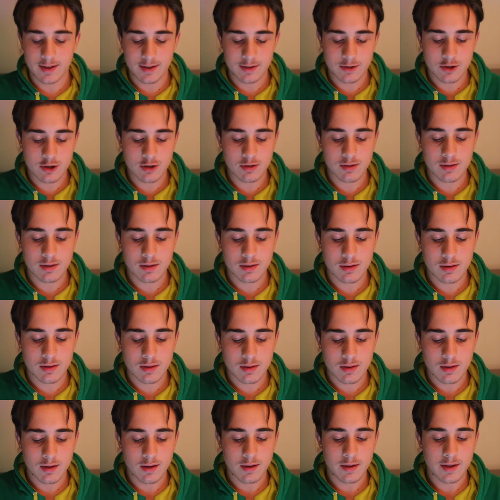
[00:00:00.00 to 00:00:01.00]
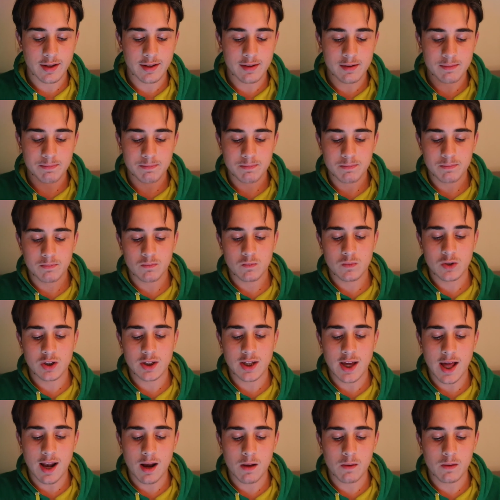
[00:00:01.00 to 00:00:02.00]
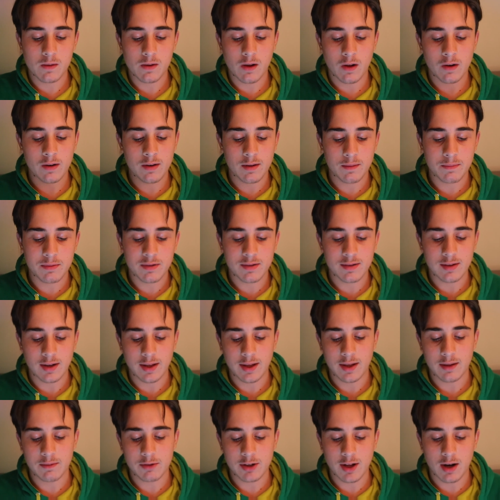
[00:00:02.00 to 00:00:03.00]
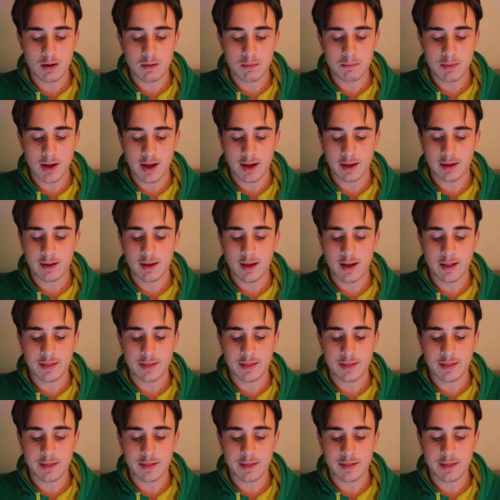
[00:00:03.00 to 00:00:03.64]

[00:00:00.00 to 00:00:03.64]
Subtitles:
It's yellow on the sleeve, yellow and black,